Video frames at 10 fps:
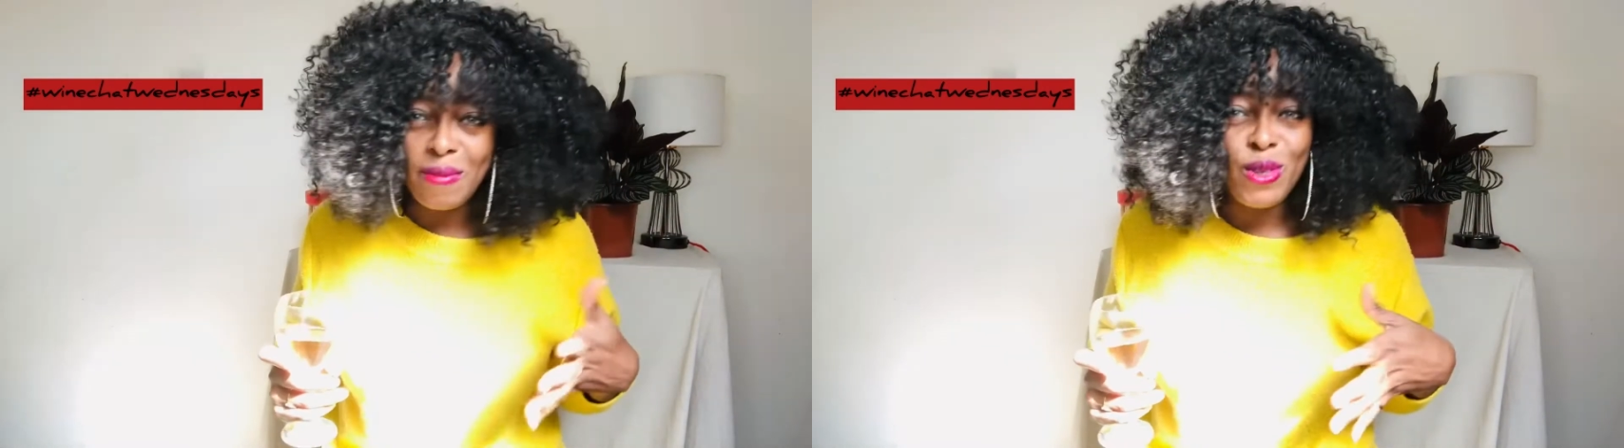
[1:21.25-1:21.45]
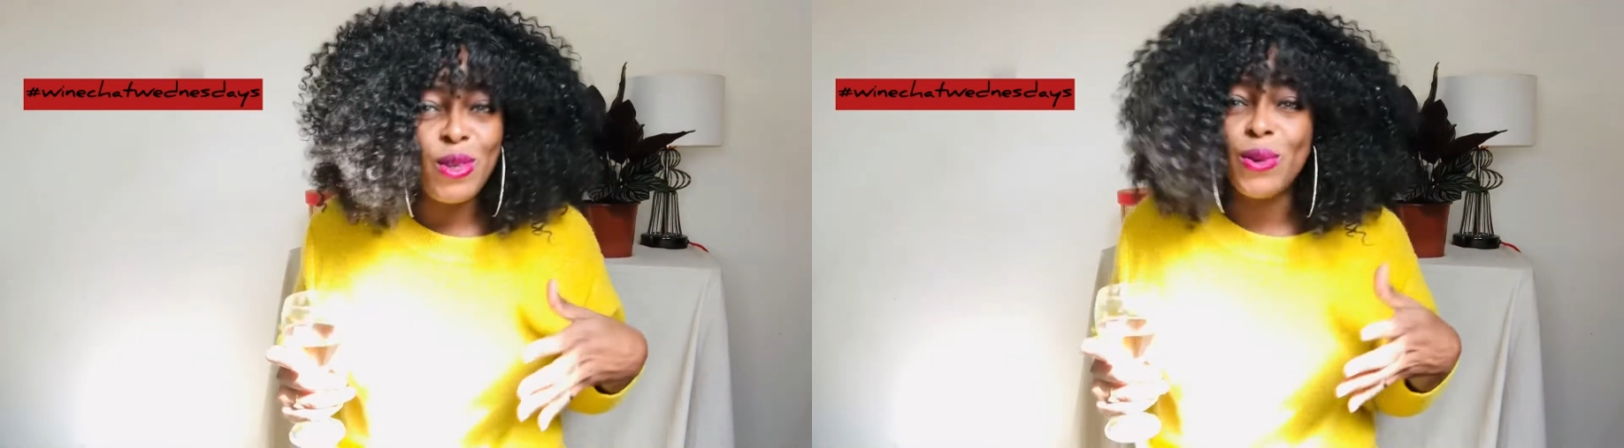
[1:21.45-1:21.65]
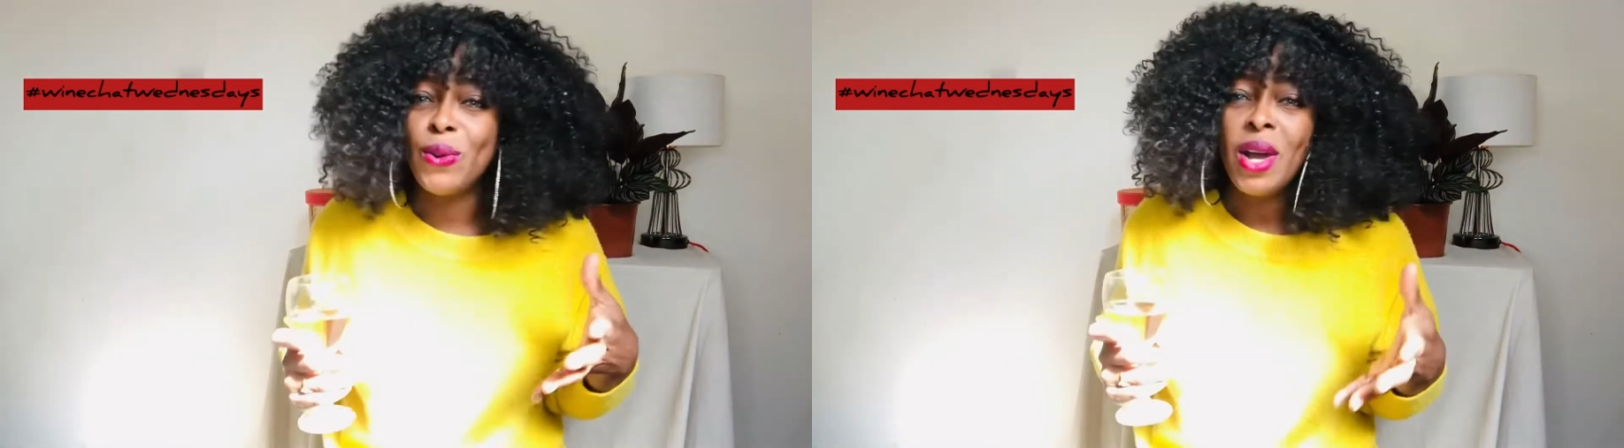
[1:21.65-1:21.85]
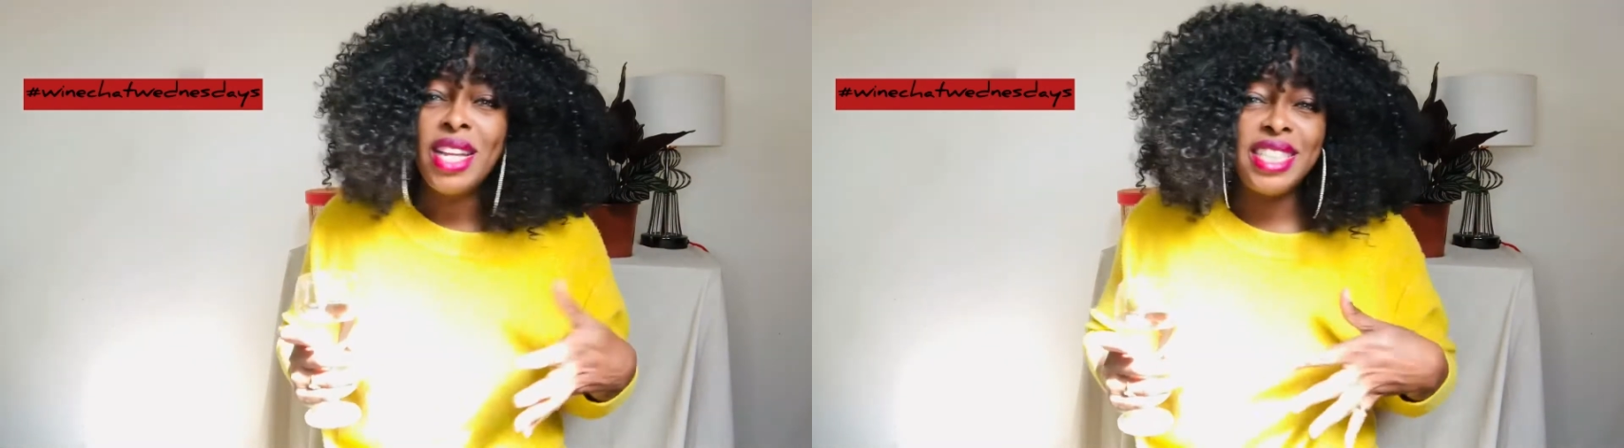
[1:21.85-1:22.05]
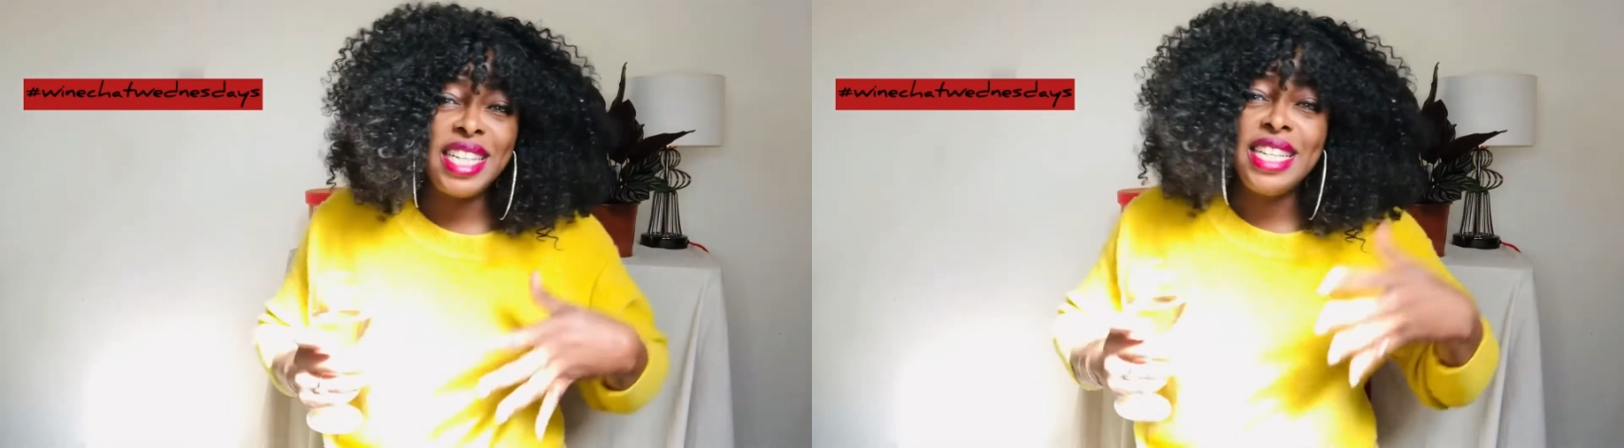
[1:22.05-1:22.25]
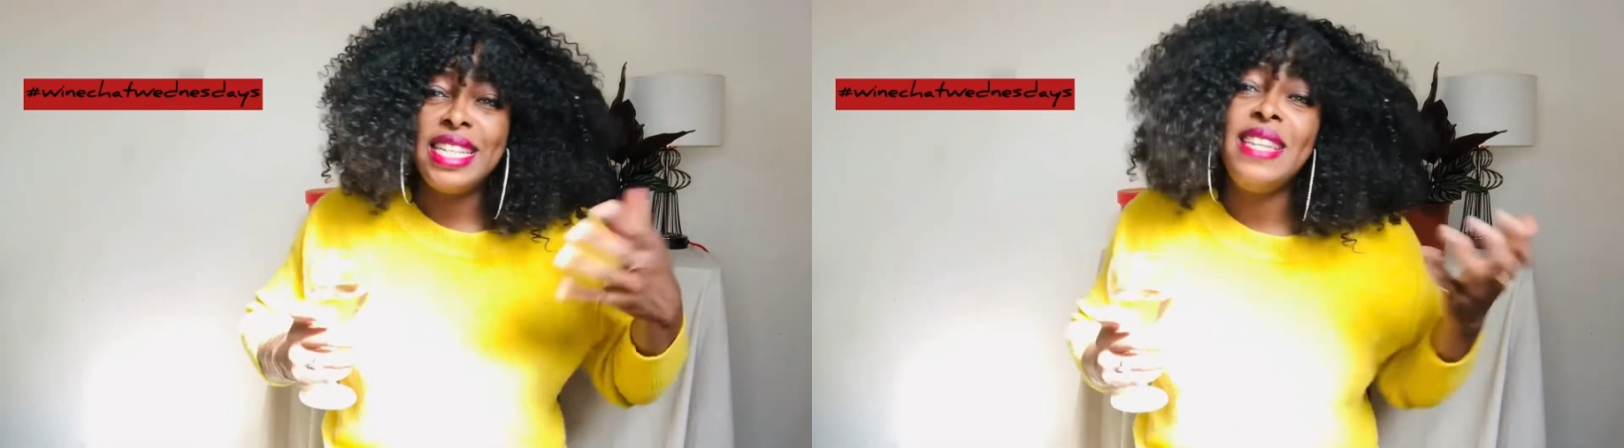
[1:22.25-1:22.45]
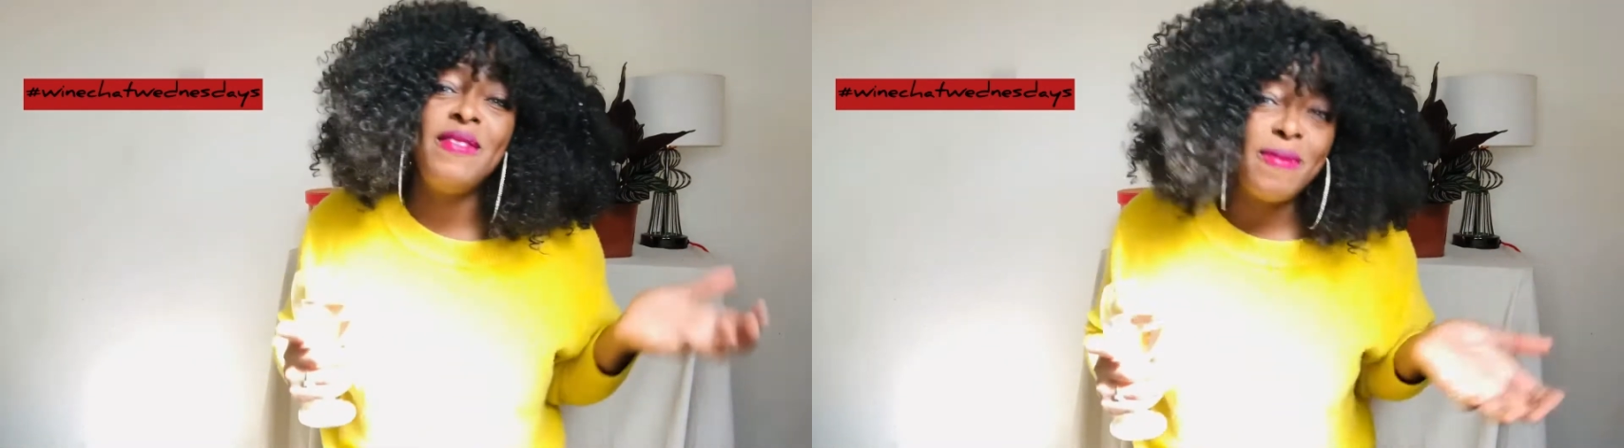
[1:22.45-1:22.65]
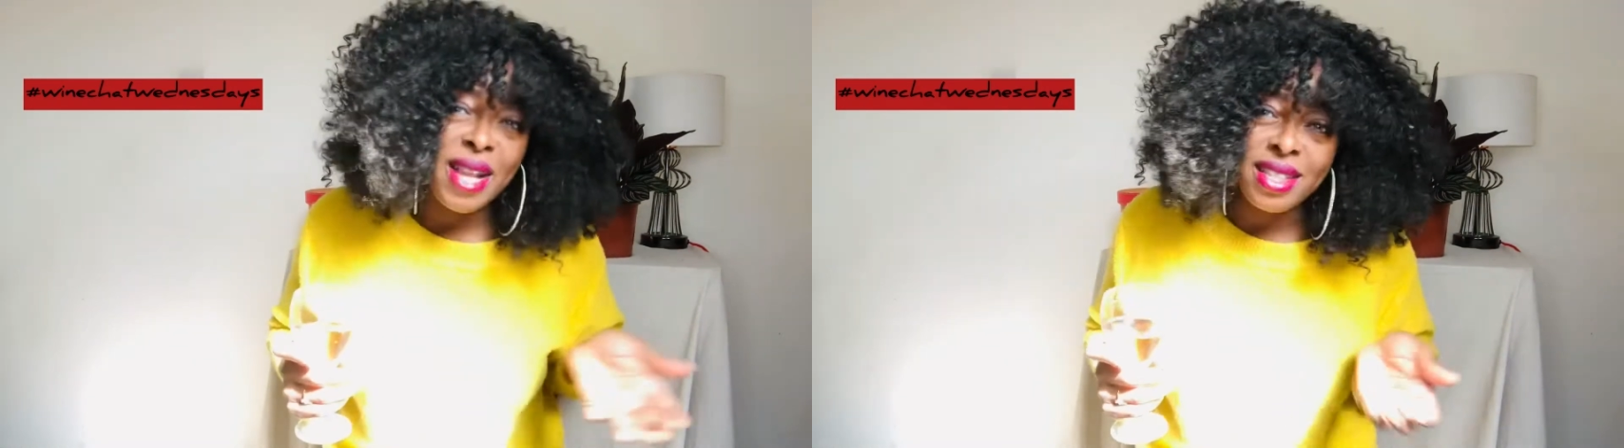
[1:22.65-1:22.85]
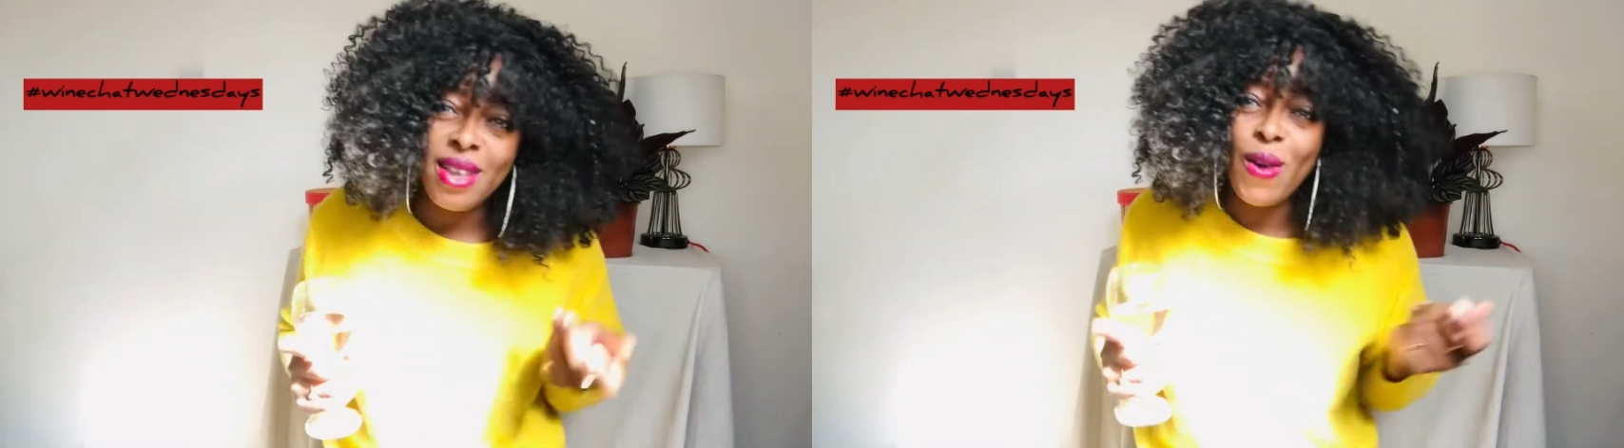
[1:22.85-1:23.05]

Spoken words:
You know, she didn't leave him and say,